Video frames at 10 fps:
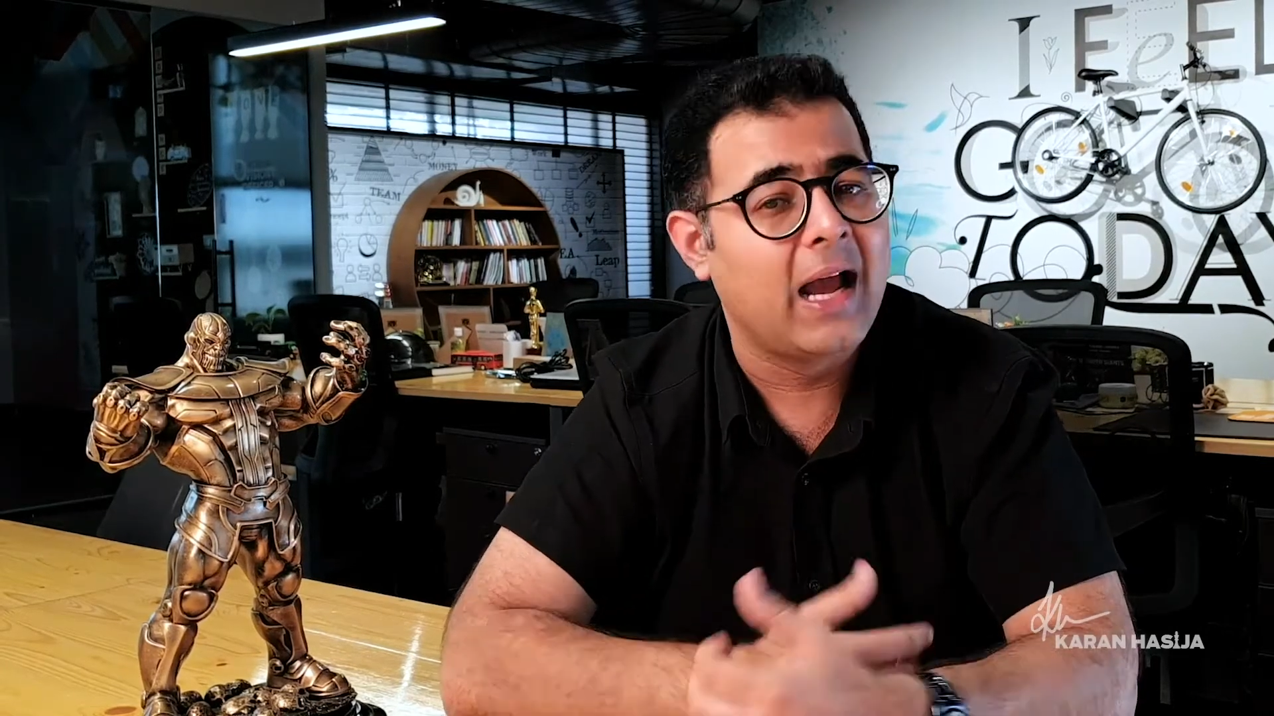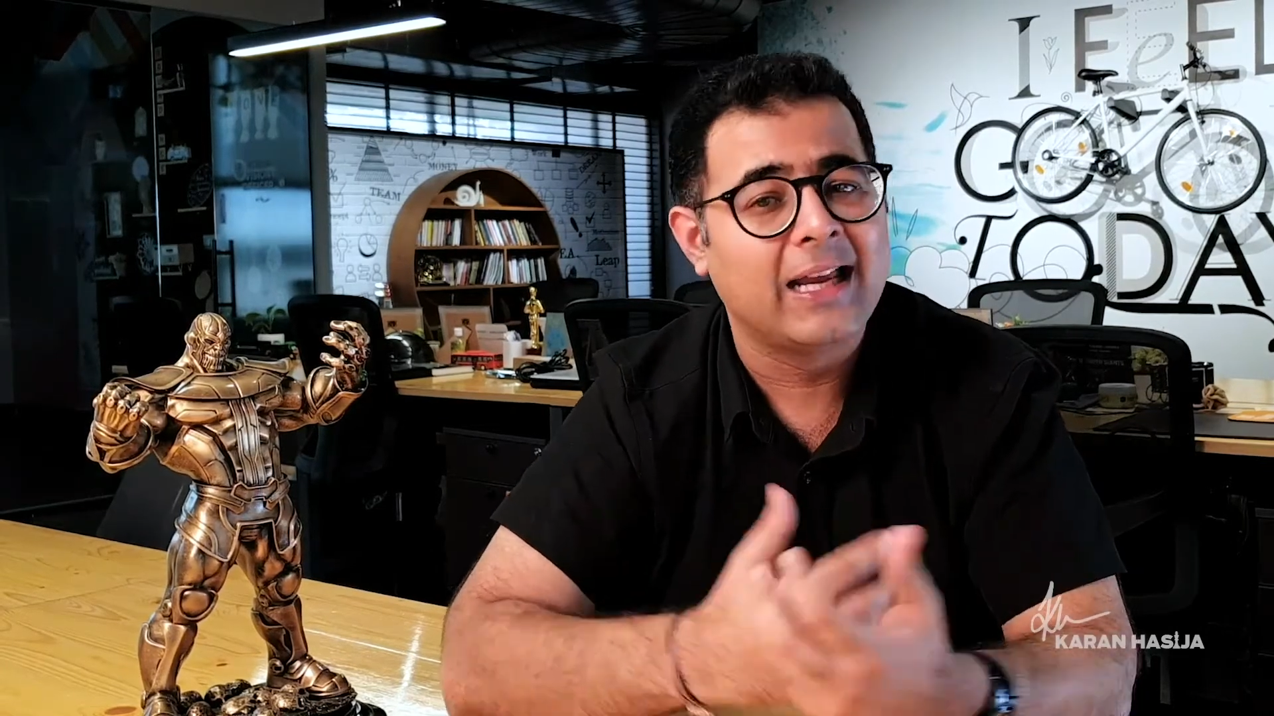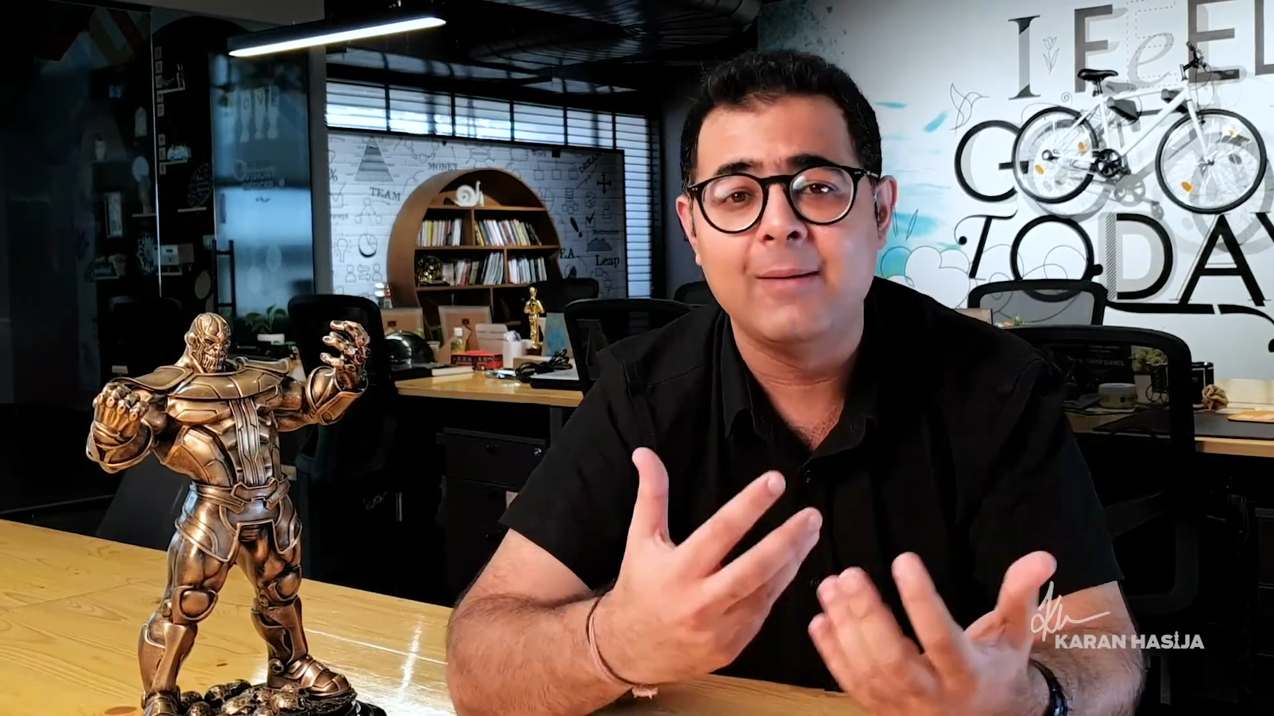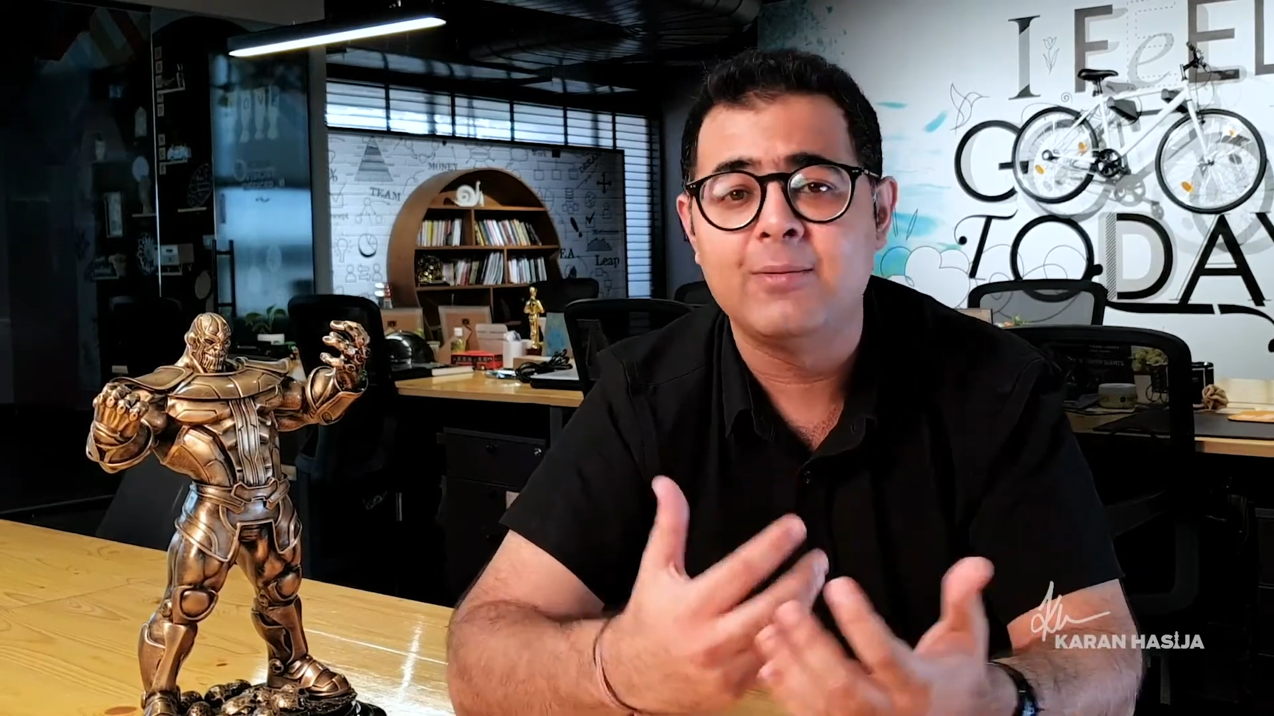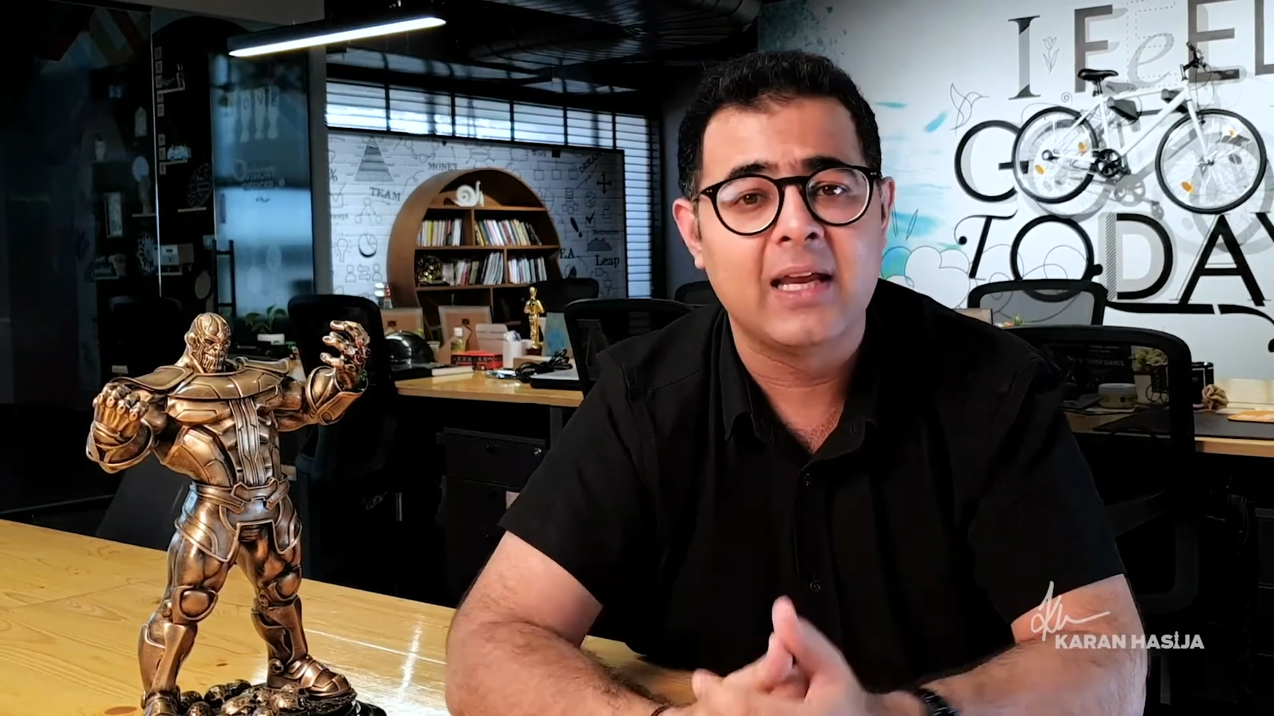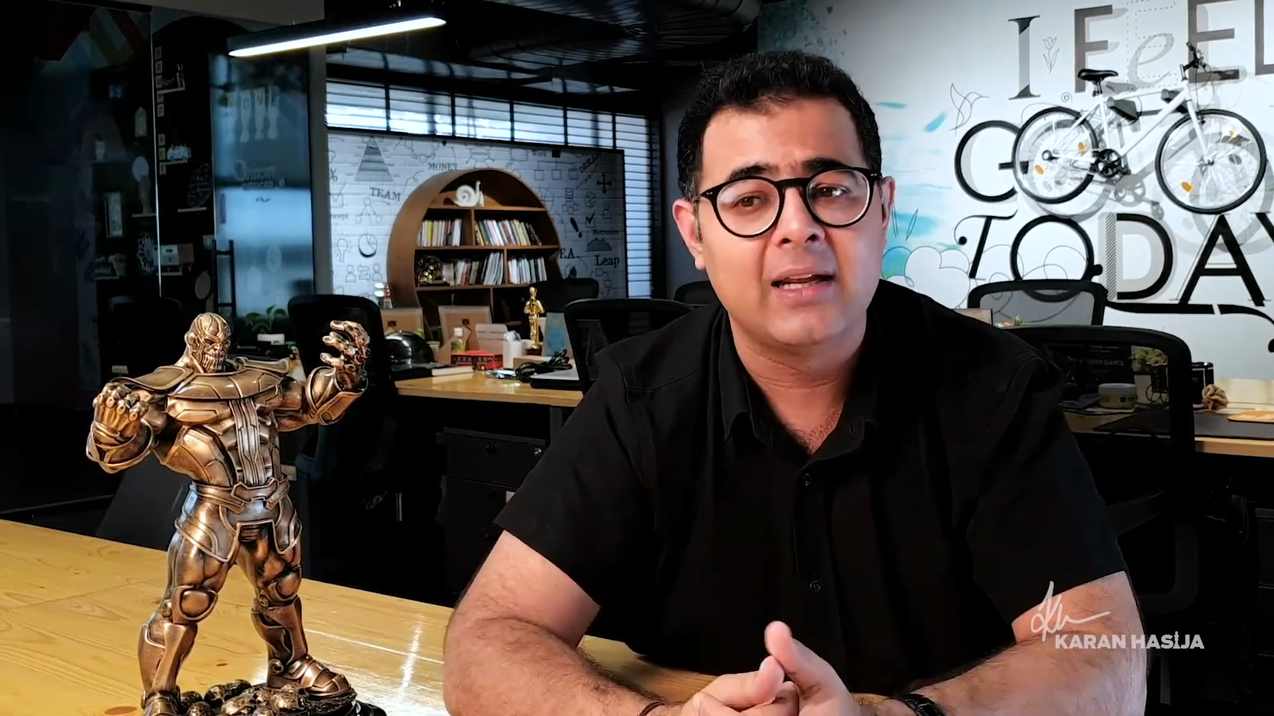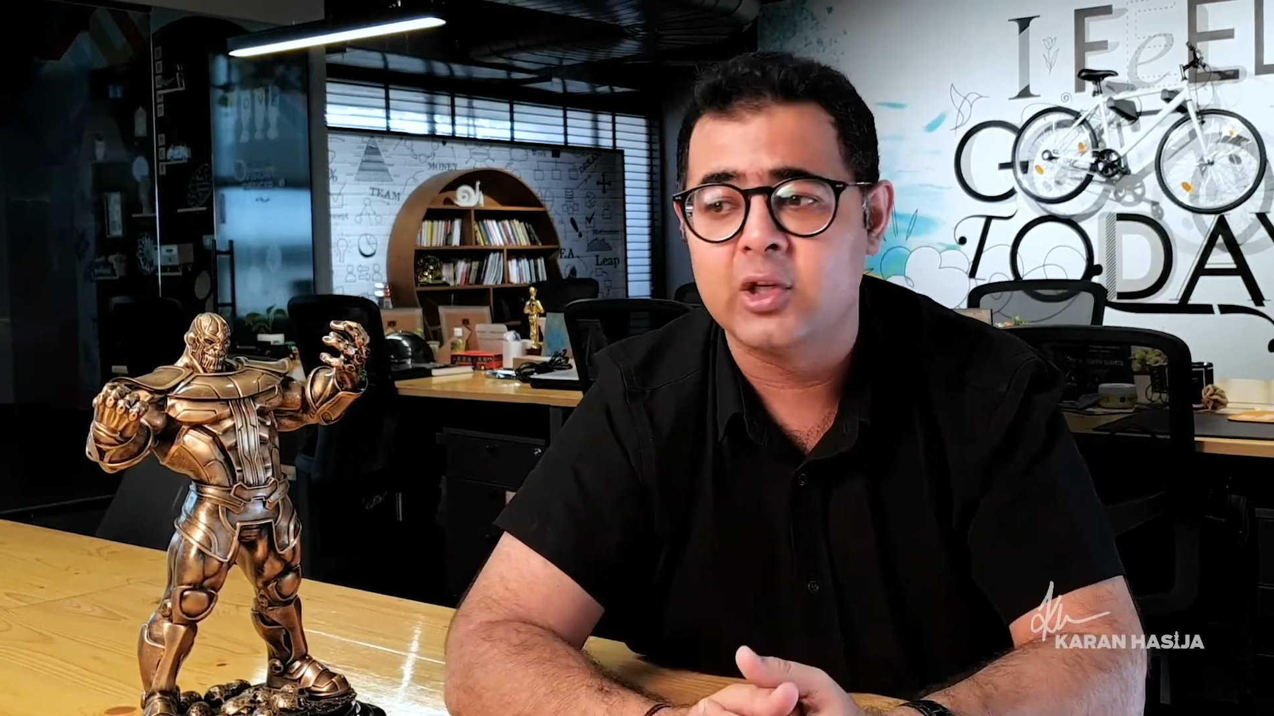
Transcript: I keep saying